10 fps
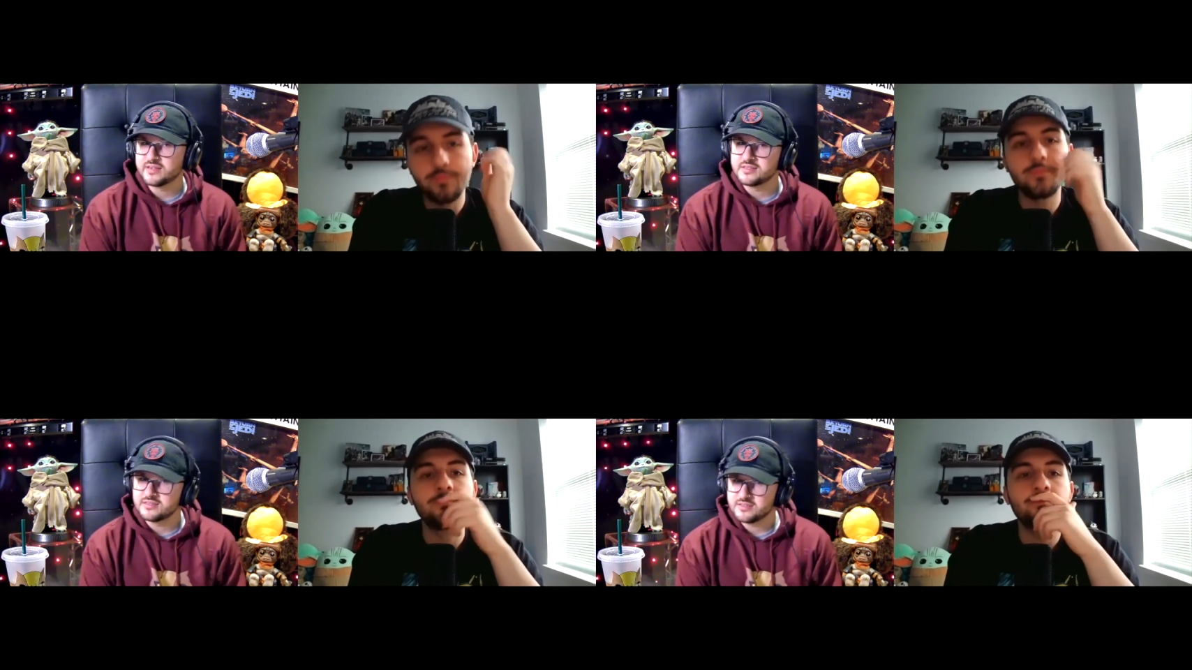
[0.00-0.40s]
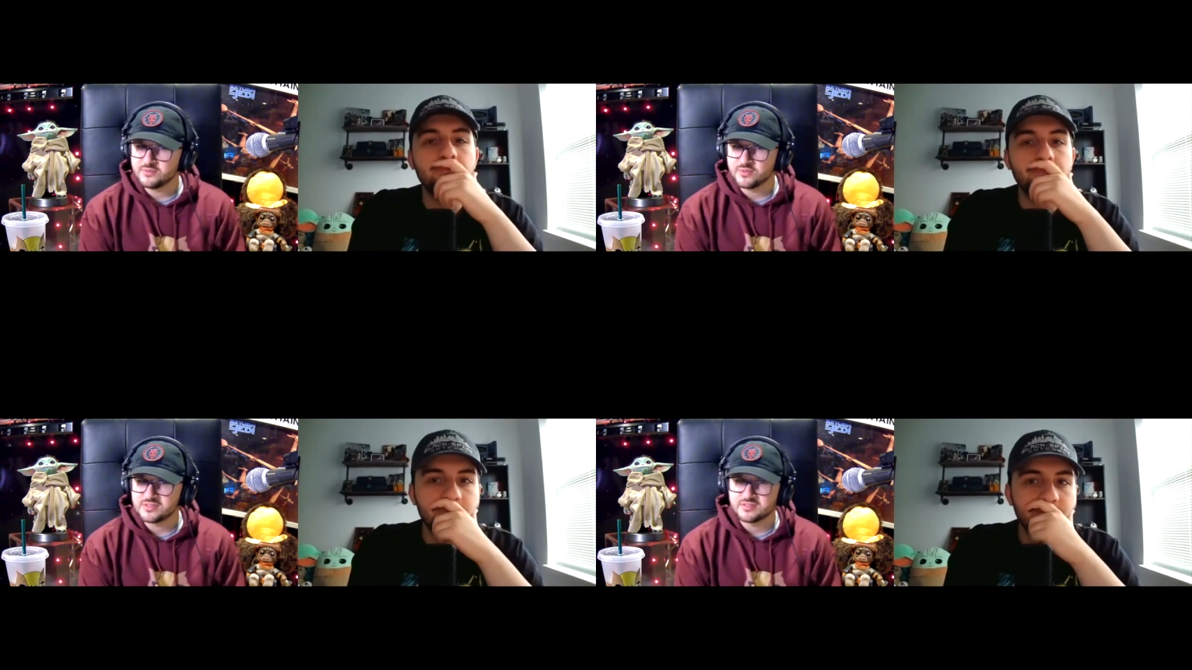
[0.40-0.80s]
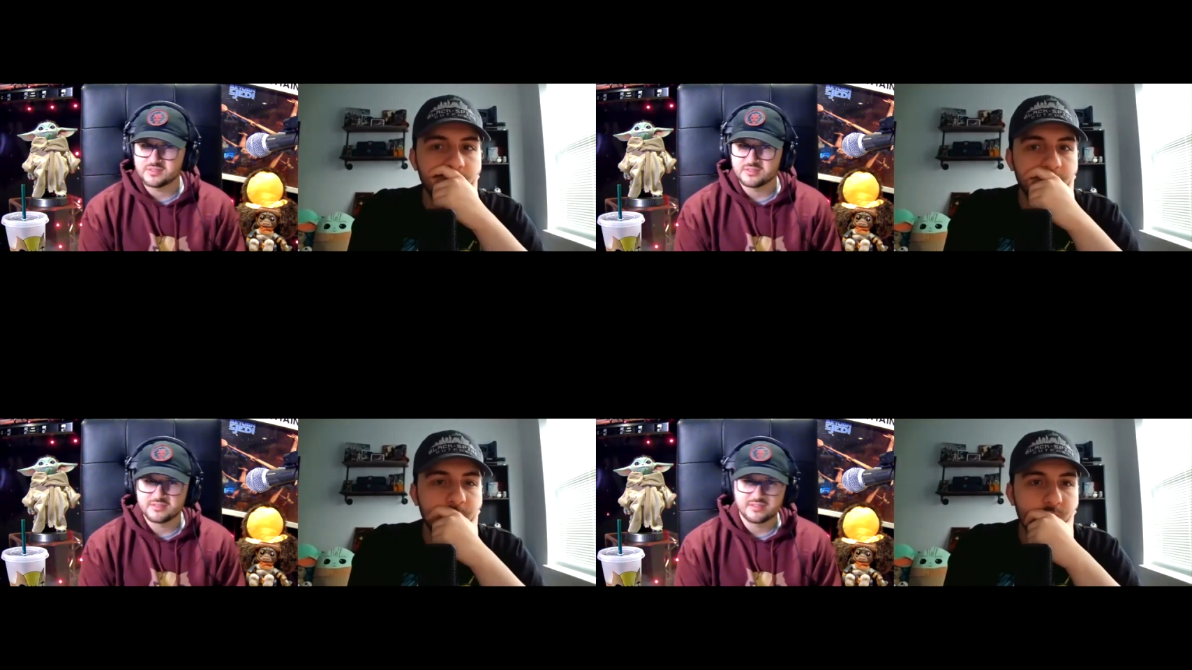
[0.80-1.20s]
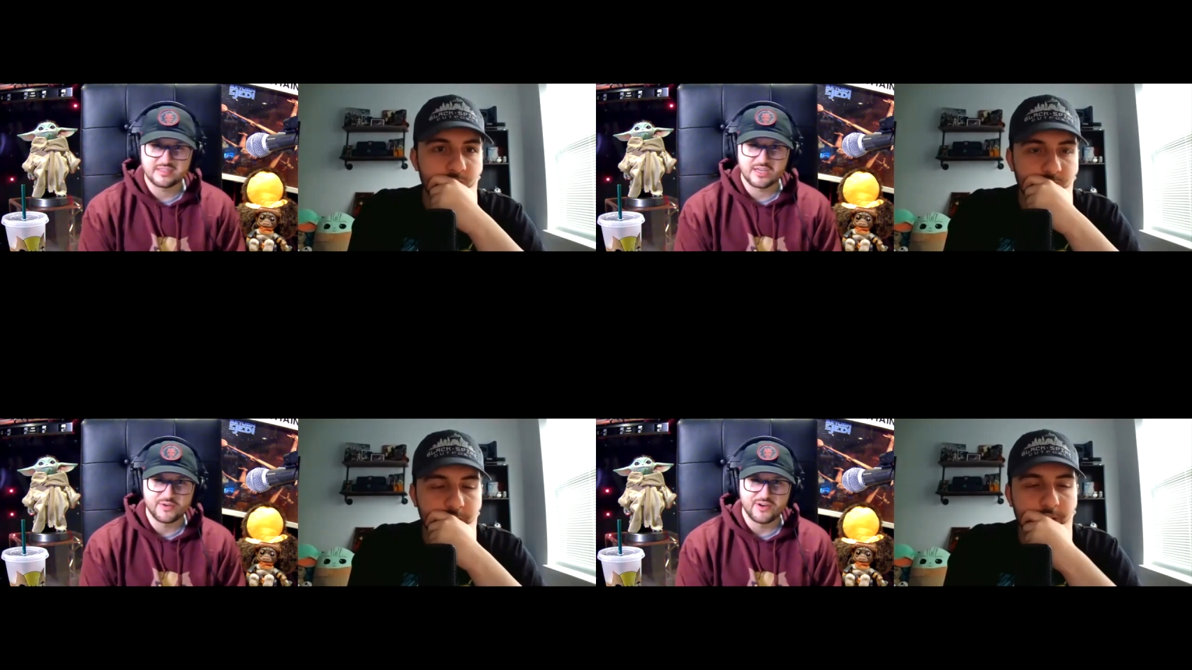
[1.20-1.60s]
Speaker 1: a what the is
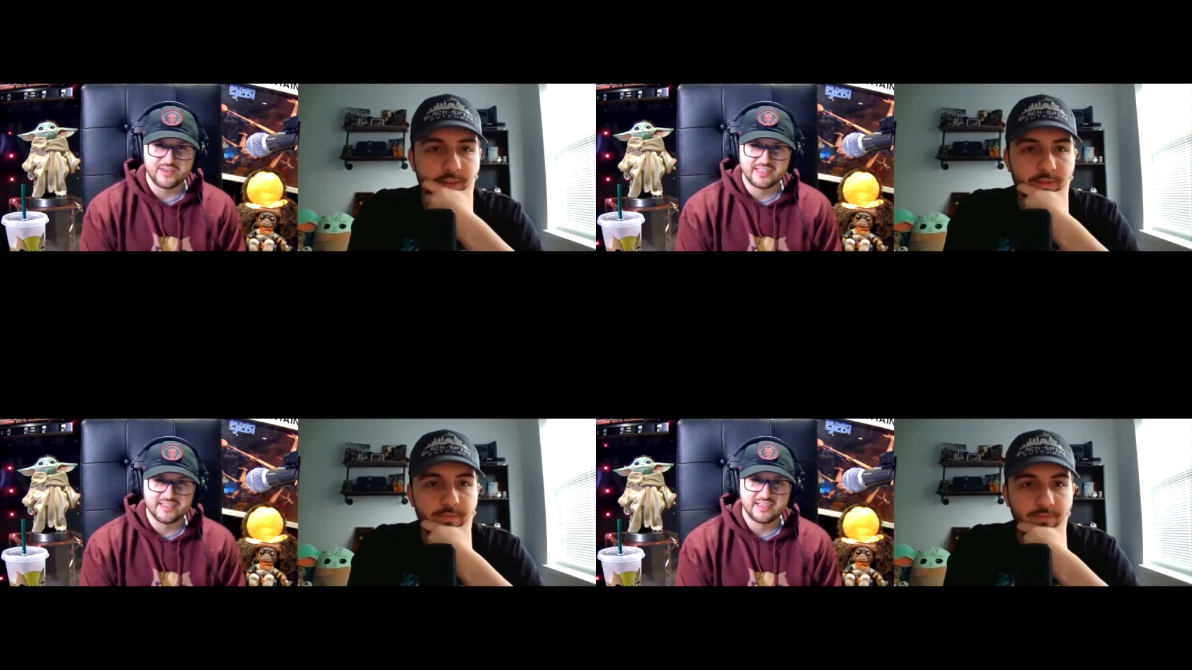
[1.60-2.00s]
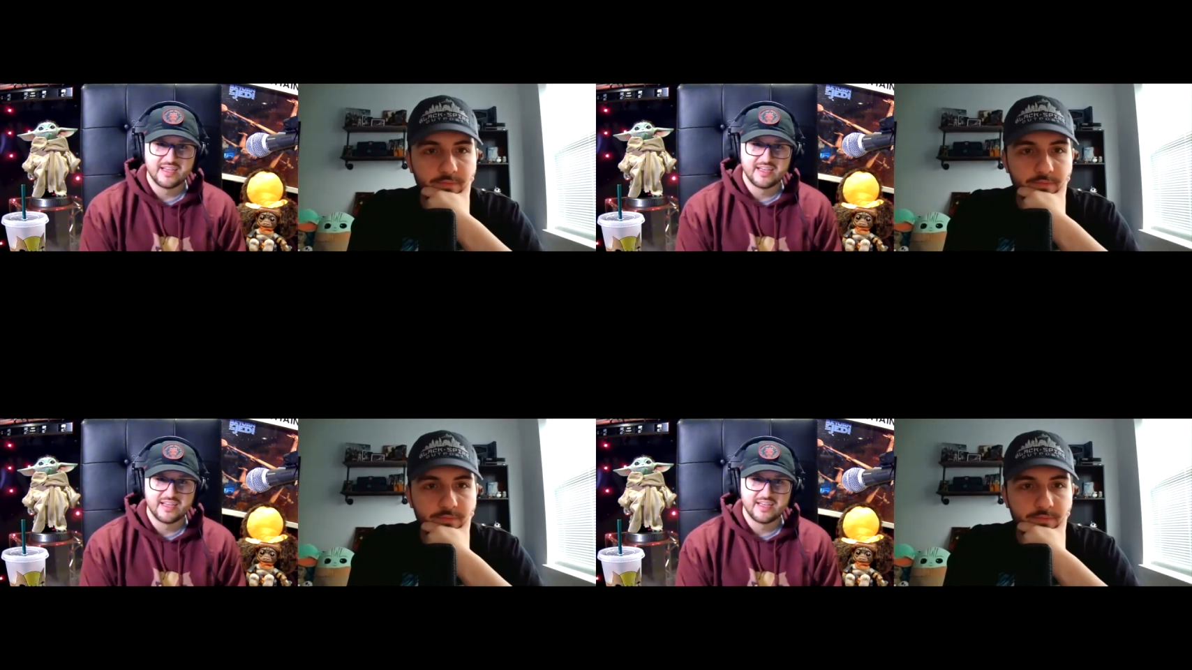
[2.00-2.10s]
going on here.